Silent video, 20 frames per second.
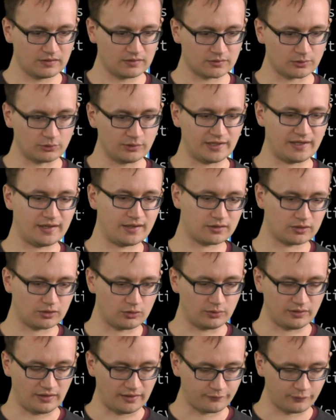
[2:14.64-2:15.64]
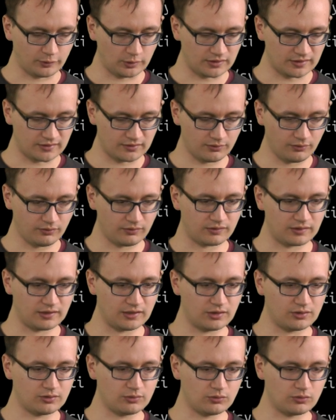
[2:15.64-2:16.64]
So we again go in that folder,
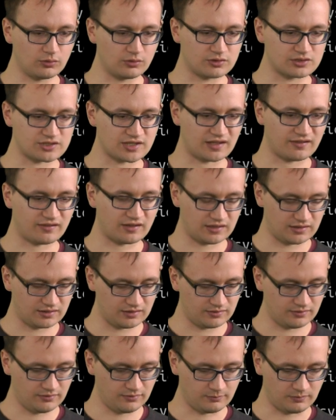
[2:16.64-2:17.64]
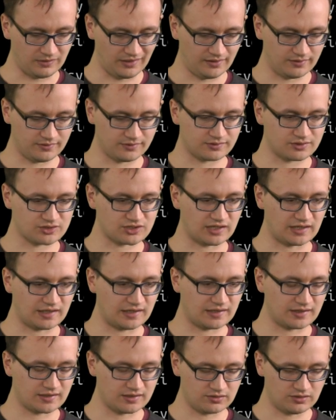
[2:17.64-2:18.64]
we do java
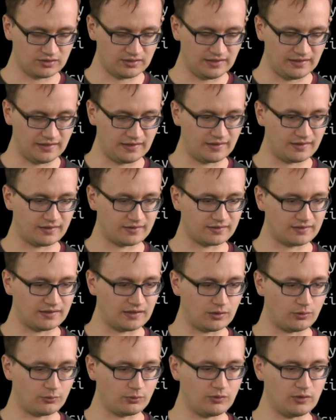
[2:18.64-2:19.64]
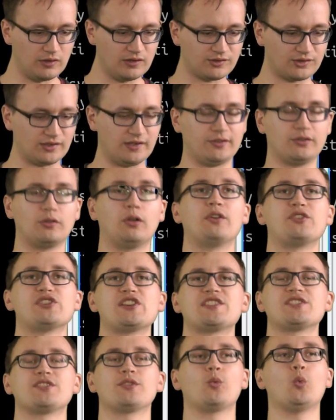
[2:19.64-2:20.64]
-jar, and now we start knowledge
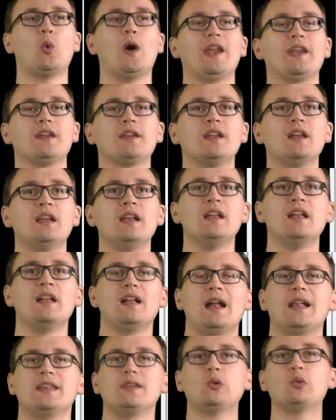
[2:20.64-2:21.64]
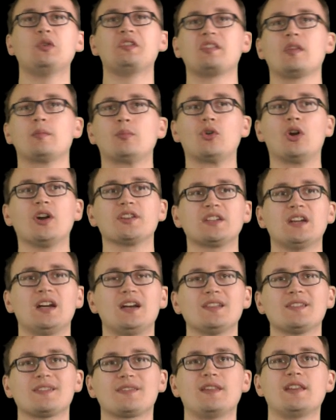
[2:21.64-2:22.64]
agent 1. And using the
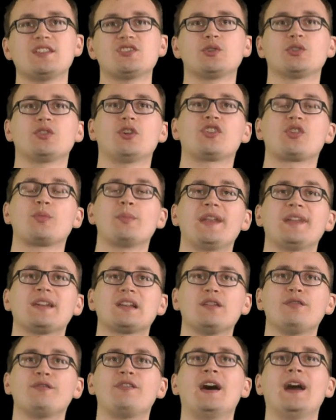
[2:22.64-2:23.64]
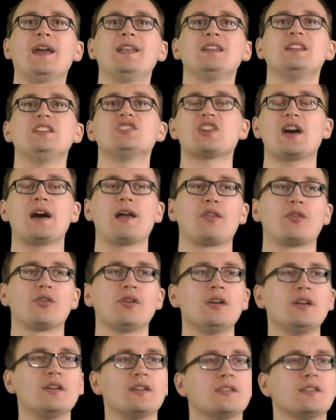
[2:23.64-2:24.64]
broadcasts, they should automatically find each other.